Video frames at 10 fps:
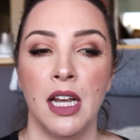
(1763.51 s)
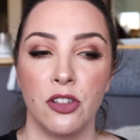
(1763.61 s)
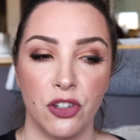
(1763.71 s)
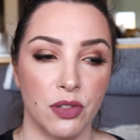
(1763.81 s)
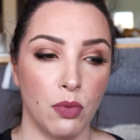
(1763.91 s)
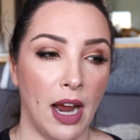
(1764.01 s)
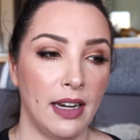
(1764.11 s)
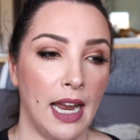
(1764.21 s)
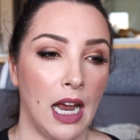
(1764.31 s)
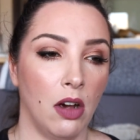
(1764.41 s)
Just right
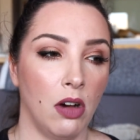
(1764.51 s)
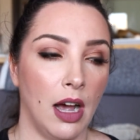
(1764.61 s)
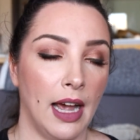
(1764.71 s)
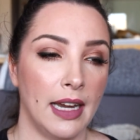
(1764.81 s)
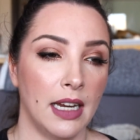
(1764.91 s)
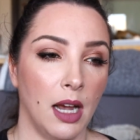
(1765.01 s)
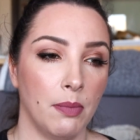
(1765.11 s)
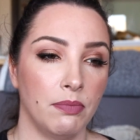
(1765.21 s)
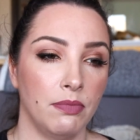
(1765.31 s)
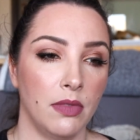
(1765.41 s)
now, I
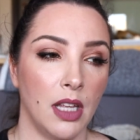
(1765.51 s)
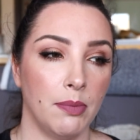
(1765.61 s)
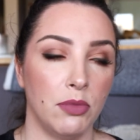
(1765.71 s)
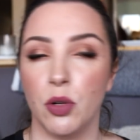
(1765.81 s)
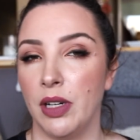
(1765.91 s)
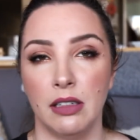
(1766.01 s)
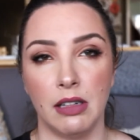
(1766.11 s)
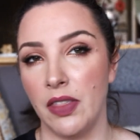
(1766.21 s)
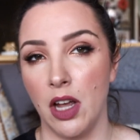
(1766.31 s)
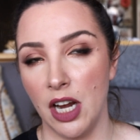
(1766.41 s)
um, am doing
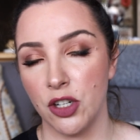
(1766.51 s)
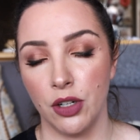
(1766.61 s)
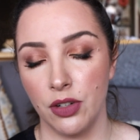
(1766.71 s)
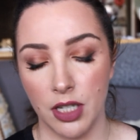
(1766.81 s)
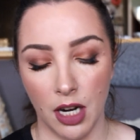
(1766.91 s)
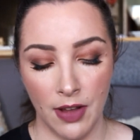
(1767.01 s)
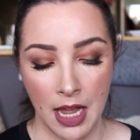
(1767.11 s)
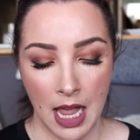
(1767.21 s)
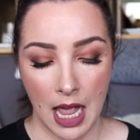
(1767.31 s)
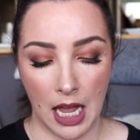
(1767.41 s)
other eyeshadow stuff,
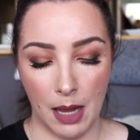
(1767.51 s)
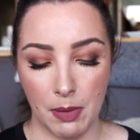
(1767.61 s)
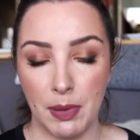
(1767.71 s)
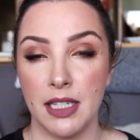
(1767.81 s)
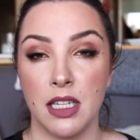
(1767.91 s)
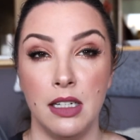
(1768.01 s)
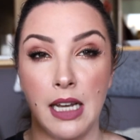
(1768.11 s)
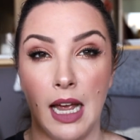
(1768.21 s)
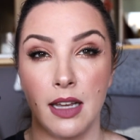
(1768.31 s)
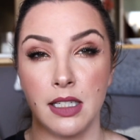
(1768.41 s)
um, but it's the
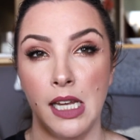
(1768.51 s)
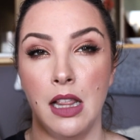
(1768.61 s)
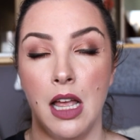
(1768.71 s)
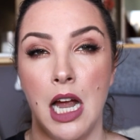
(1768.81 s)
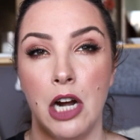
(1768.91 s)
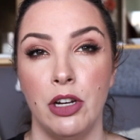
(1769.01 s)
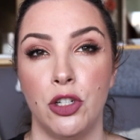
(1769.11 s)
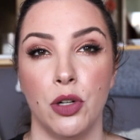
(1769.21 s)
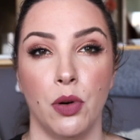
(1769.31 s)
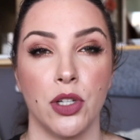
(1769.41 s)
NARS Kalahari
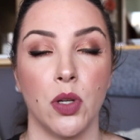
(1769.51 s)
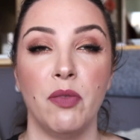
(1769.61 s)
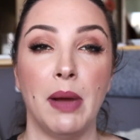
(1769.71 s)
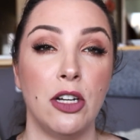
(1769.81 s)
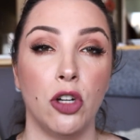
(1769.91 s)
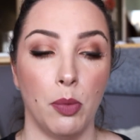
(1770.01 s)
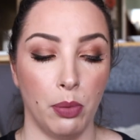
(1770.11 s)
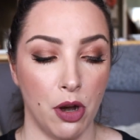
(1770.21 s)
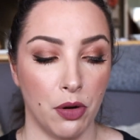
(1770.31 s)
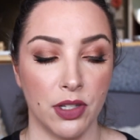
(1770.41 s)
Duo. So I've made no
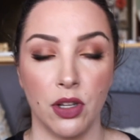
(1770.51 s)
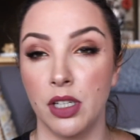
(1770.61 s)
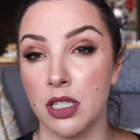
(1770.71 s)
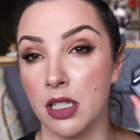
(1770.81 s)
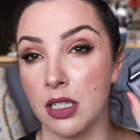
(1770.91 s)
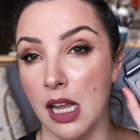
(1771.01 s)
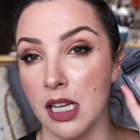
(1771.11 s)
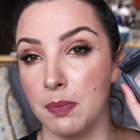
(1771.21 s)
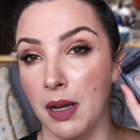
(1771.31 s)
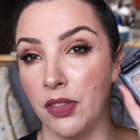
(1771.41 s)
progress on this since
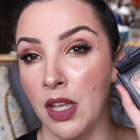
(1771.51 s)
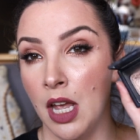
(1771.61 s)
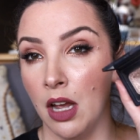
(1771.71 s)
last month.